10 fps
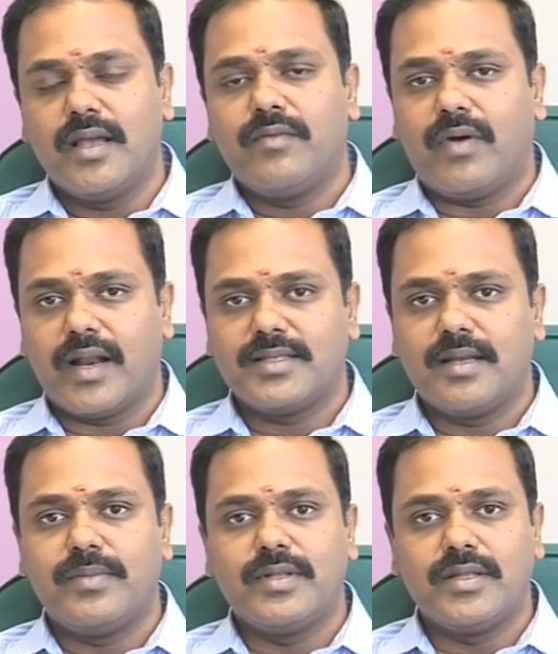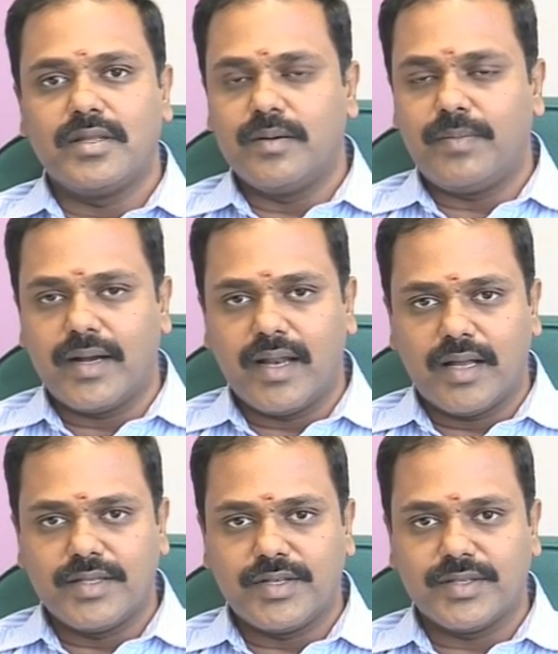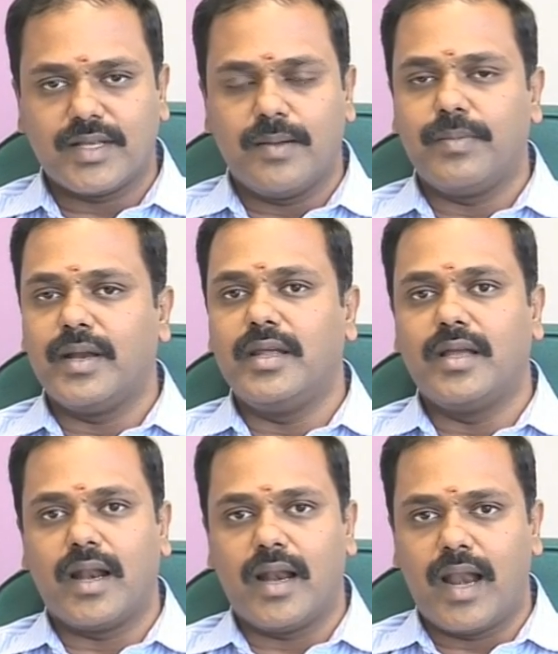for example, the third-party logistics company or a